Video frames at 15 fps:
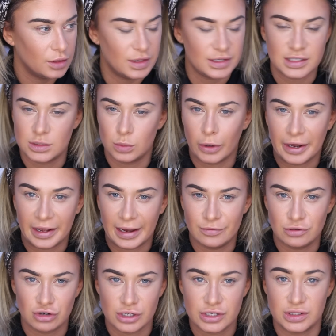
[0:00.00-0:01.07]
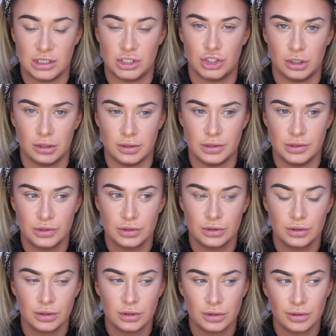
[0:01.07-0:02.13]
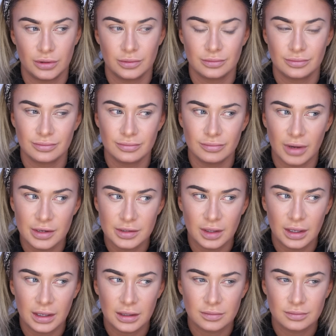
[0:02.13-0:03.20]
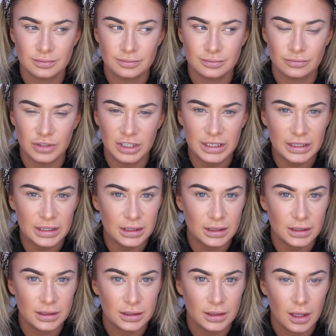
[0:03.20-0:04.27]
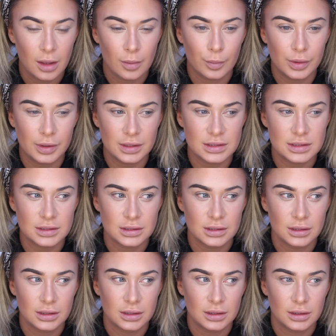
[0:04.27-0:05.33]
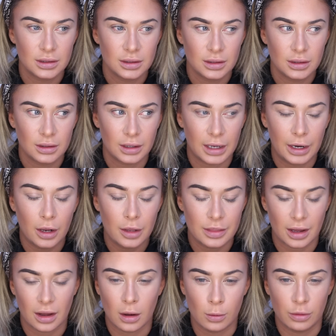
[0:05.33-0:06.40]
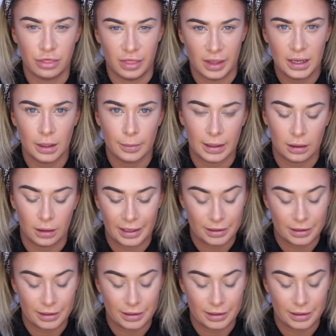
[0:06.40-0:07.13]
this is why I have trust issues. I was like, really? Because I know that whole thing about